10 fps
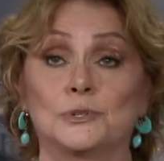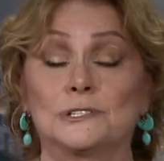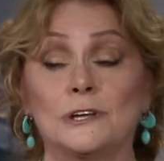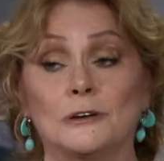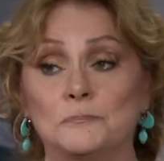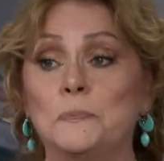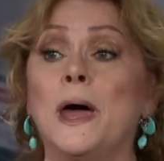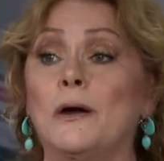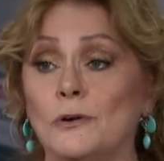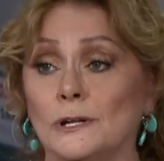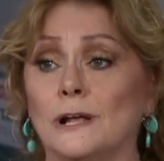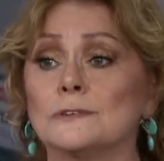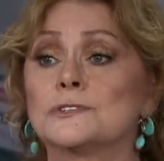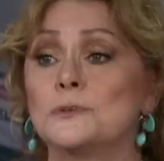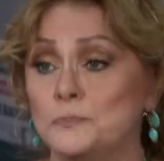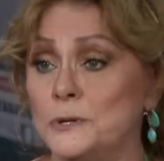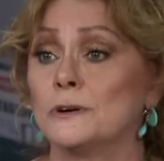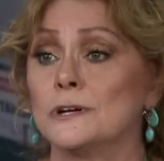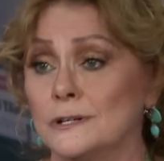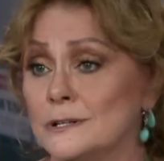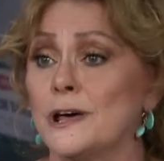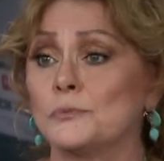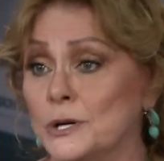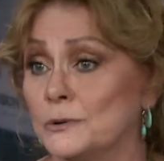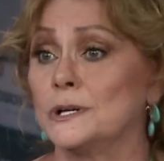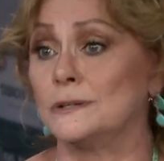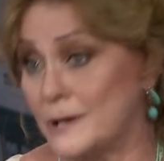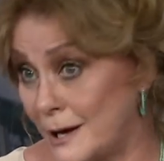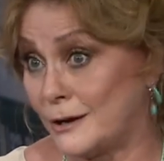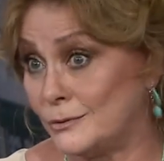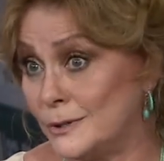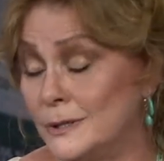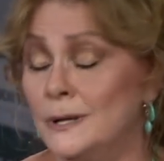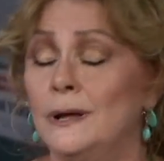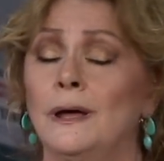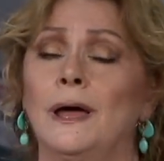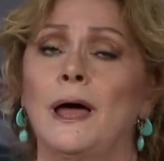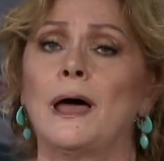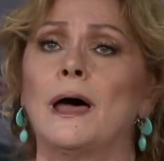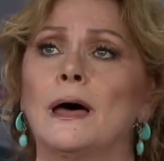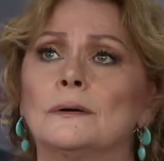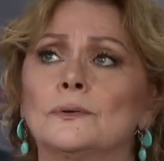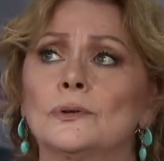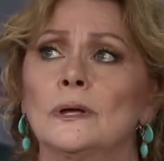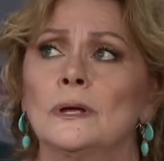was done parallels the period that we're in now. Mm. And